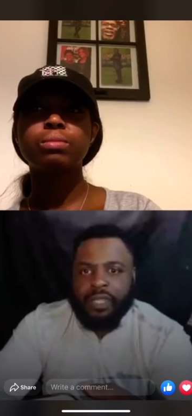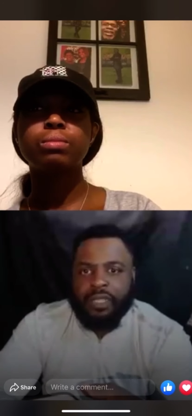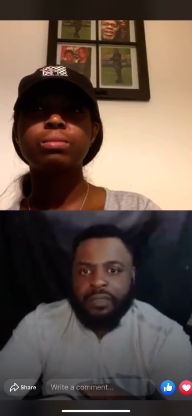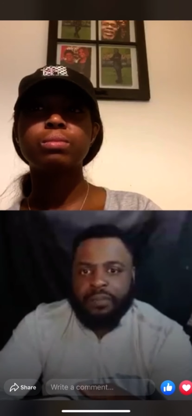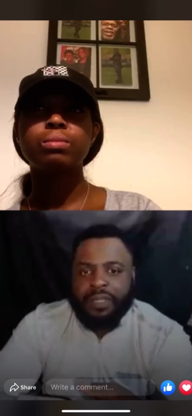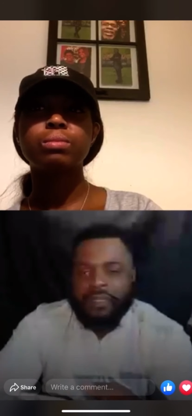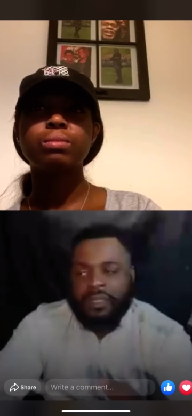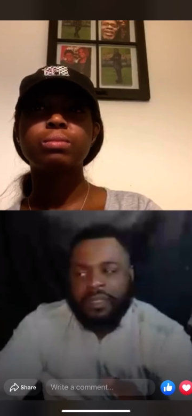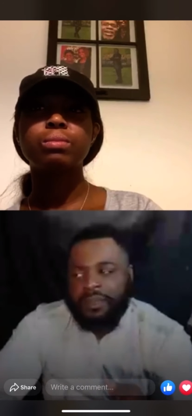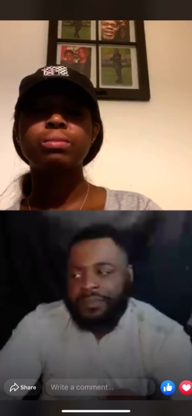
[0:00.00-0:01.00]
Speaker 1: it is, but
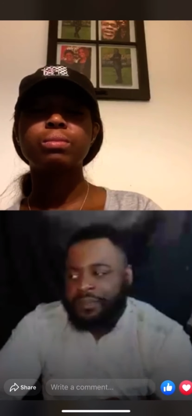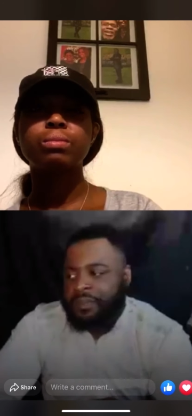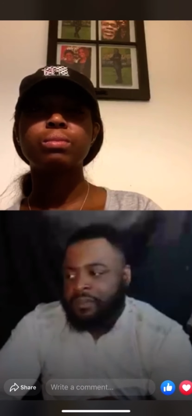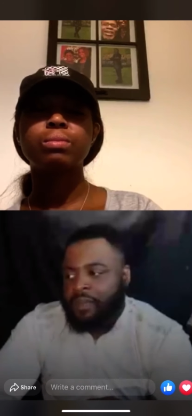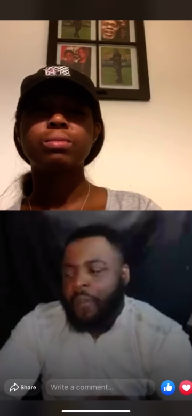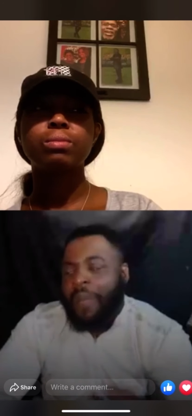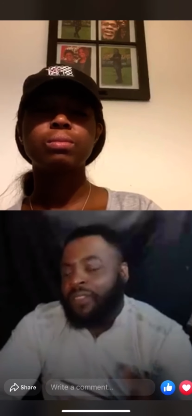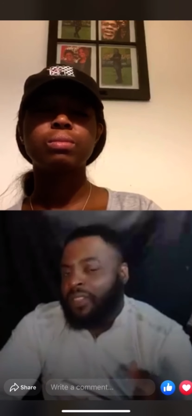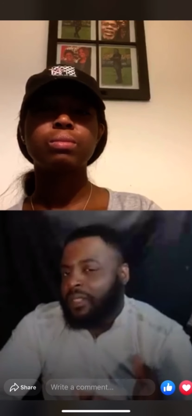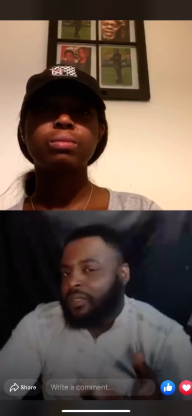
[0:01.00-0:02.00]
I'm gonna have
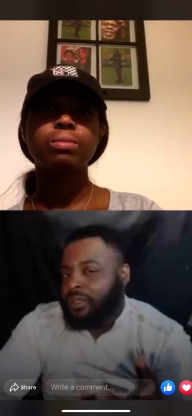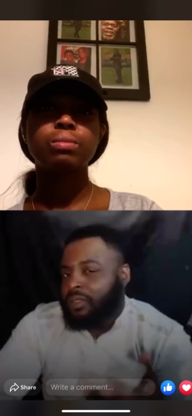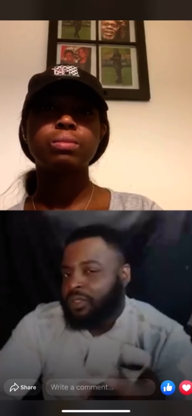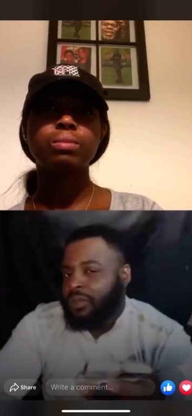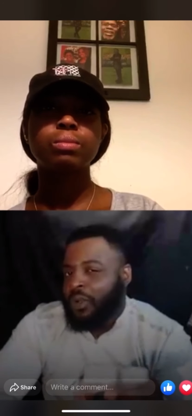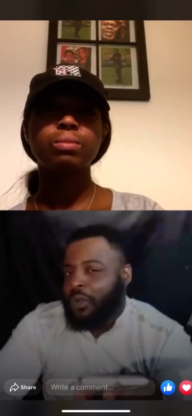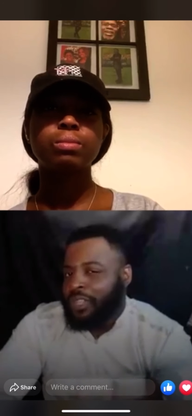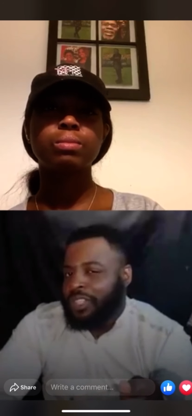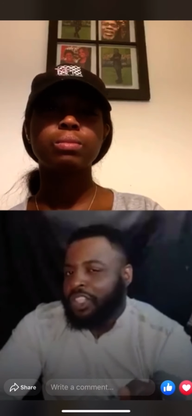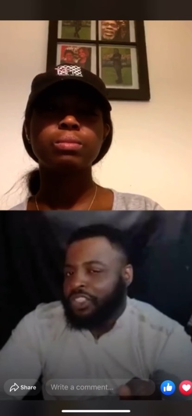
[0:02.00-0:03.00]
to do some more
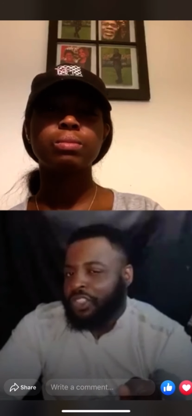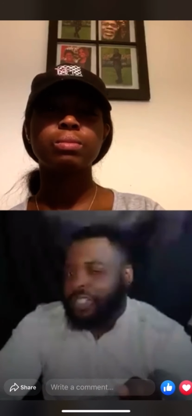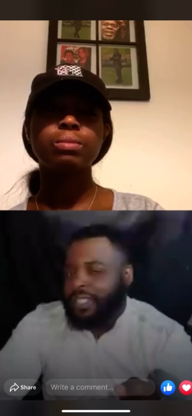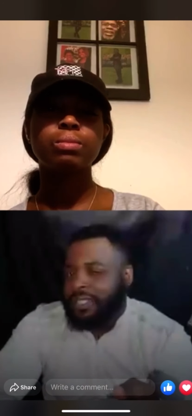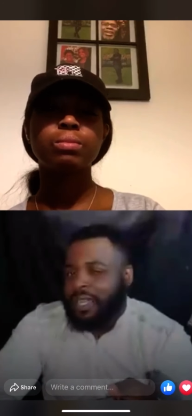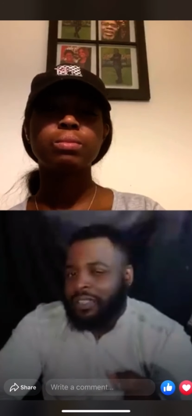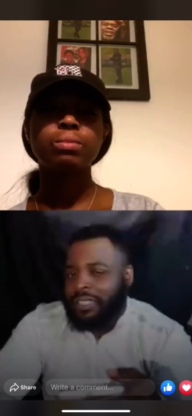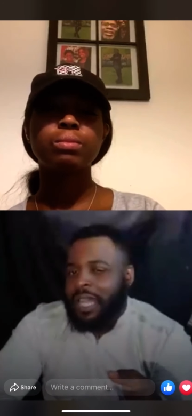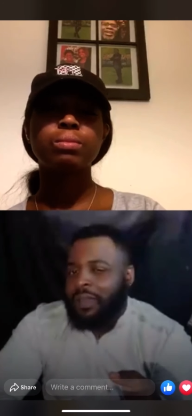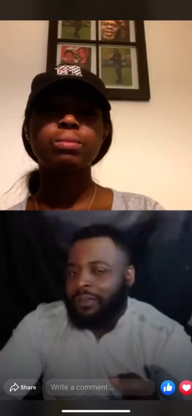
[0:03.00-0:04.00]
research on this now because
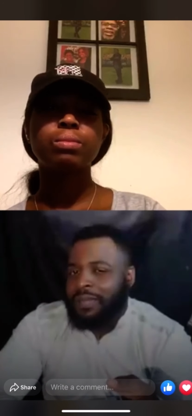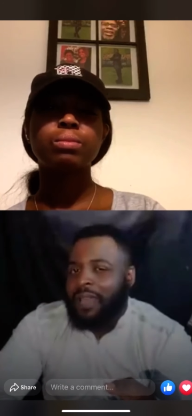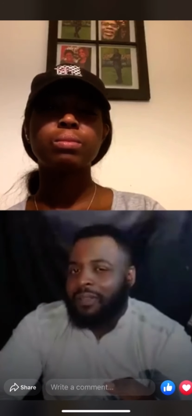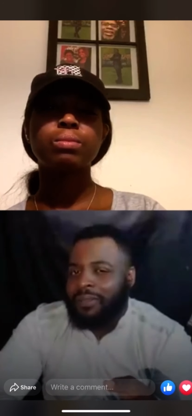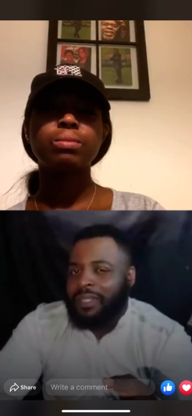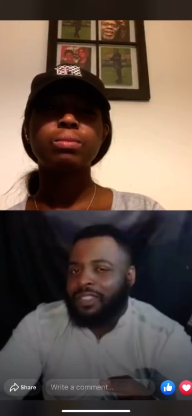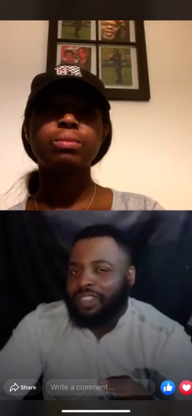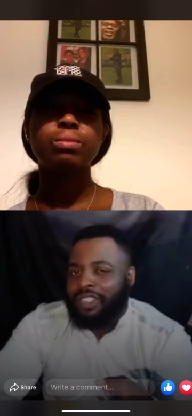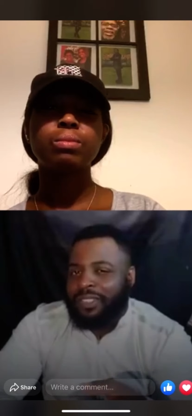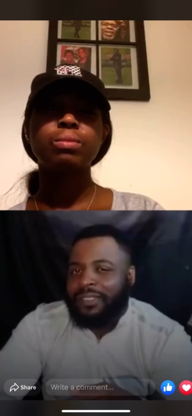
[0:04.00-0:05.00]
now I'm now I'm
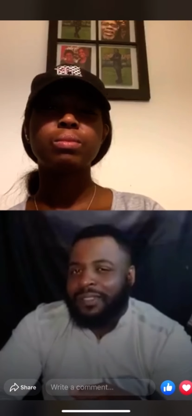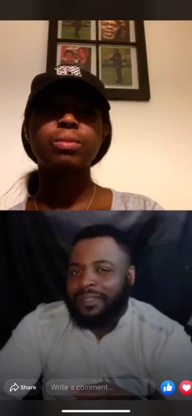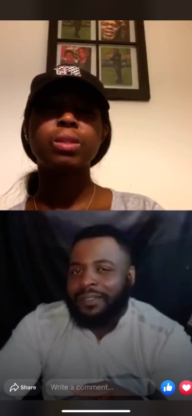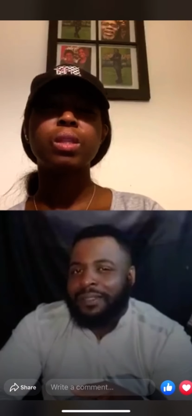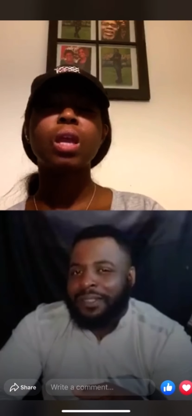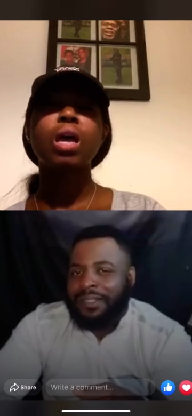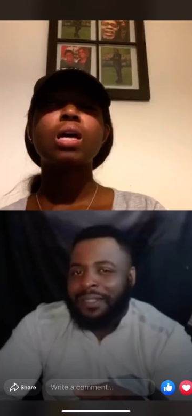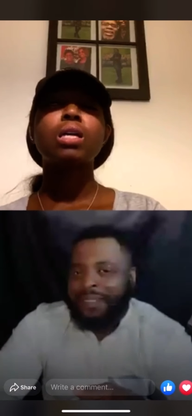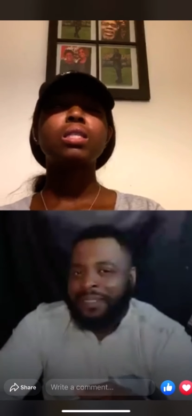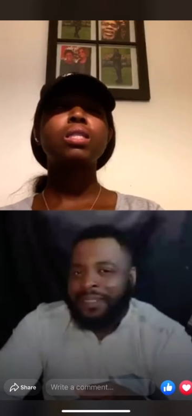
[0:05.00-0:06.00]
interested.
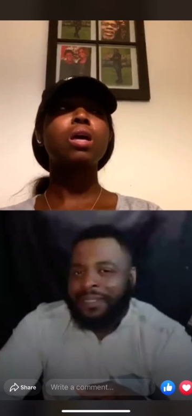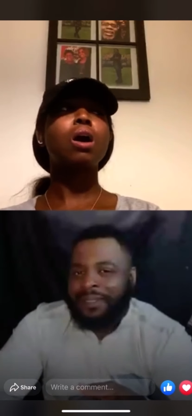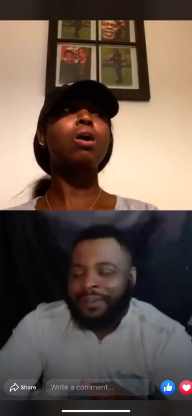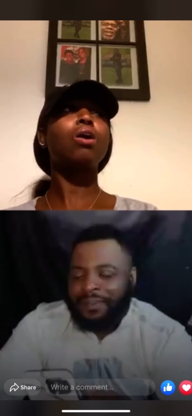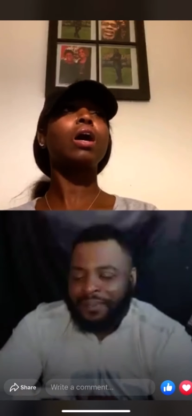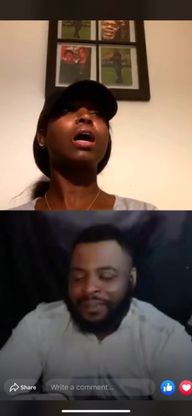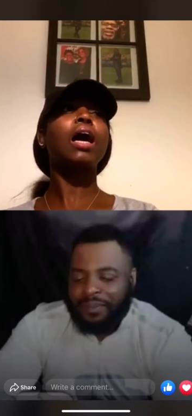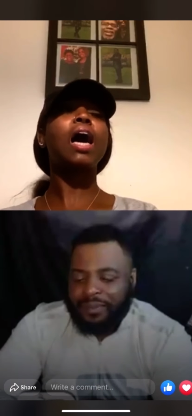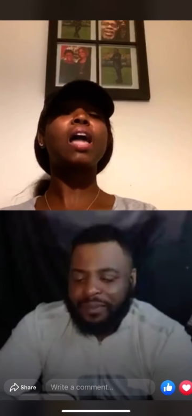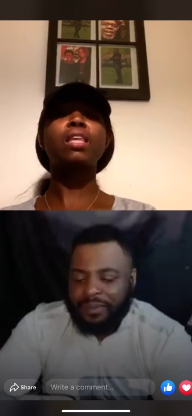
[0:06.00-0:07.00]
Speaker 2: So
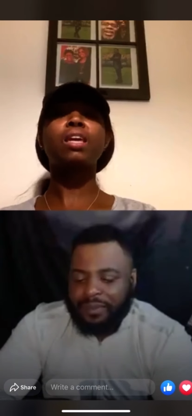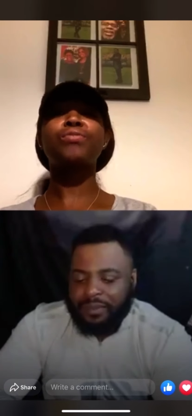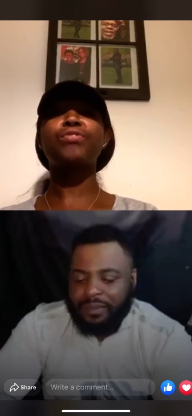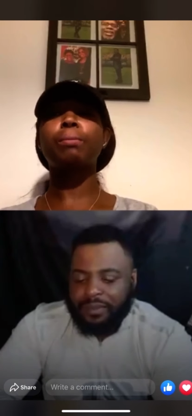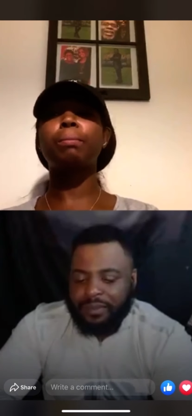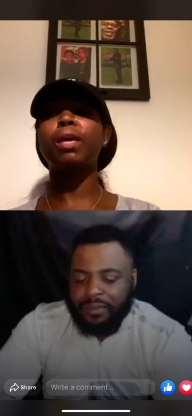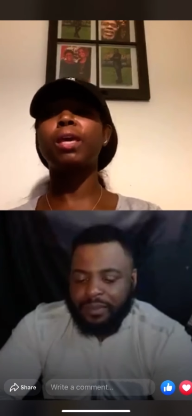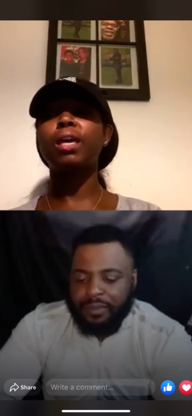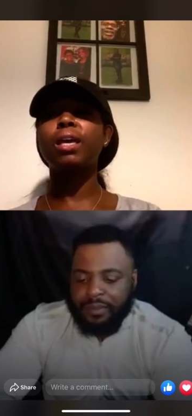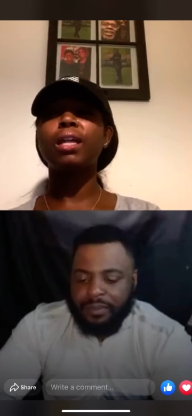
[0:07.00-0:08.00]
I think for
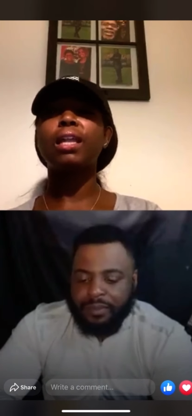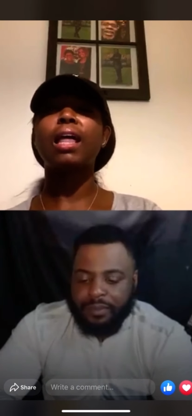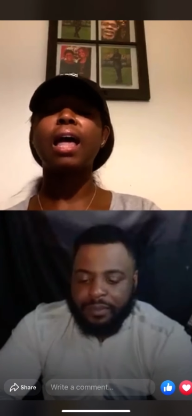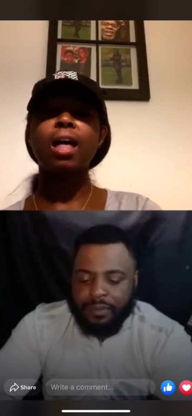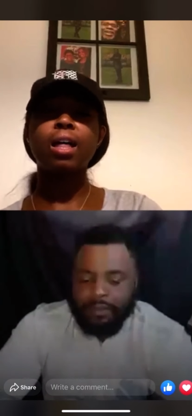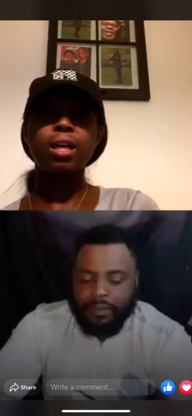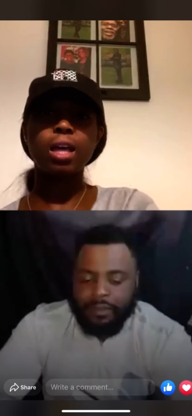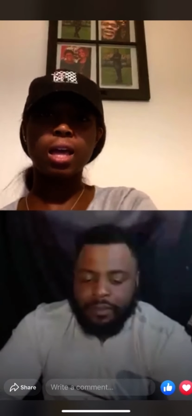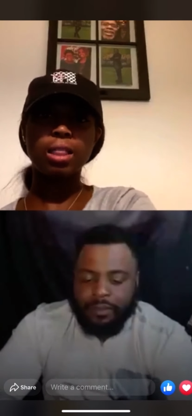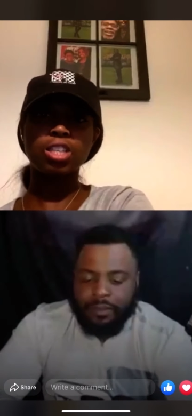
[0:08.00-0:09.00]
me,
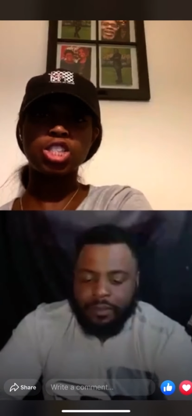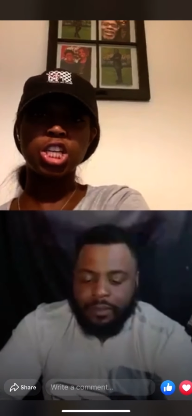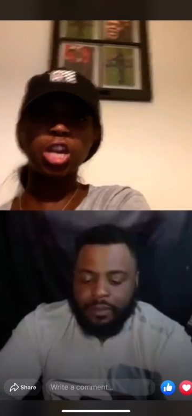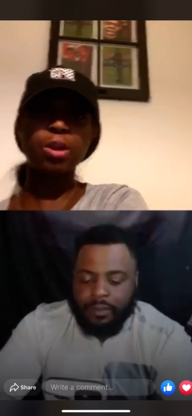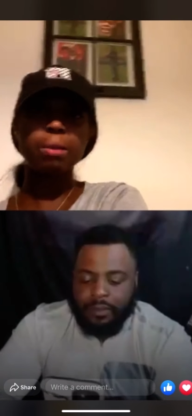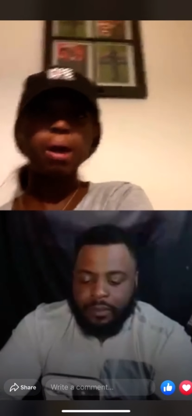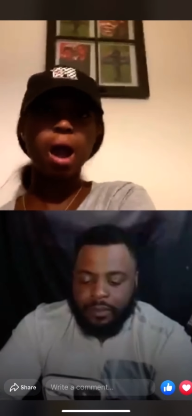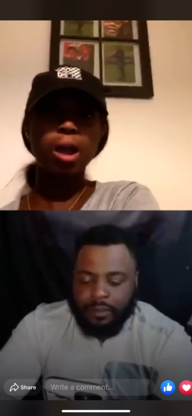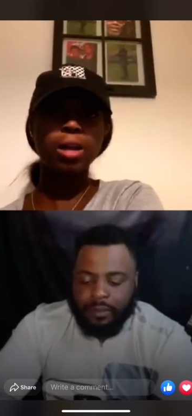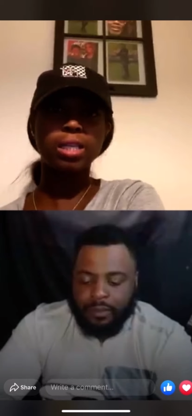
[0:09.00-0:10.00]
the sharing
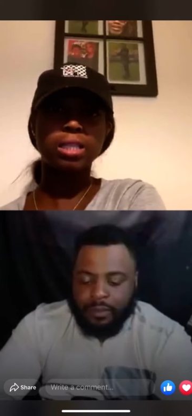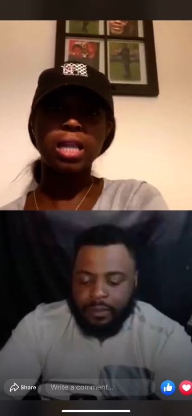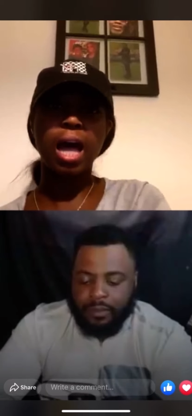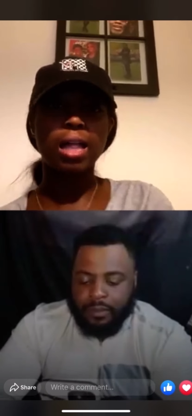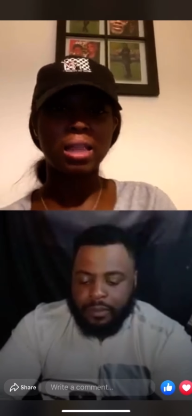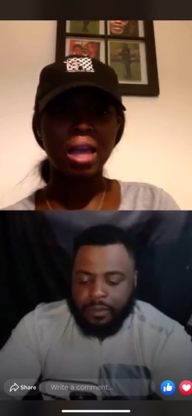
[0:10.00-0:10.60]
part is not